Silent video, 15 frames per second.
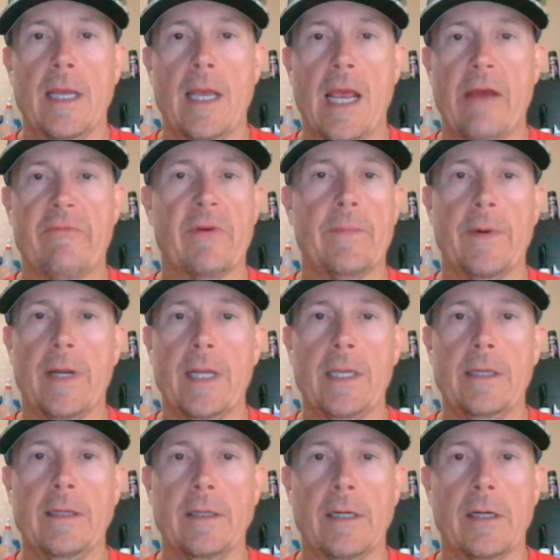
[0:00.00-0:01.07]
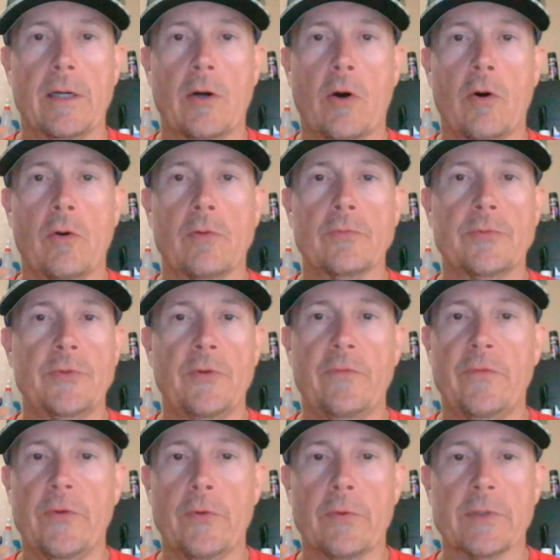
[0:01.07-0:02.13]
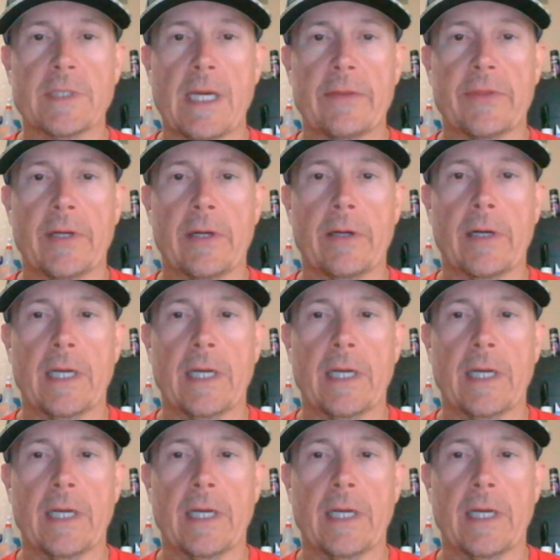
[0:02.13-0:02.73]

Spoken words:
Everybody, all you viewers out there,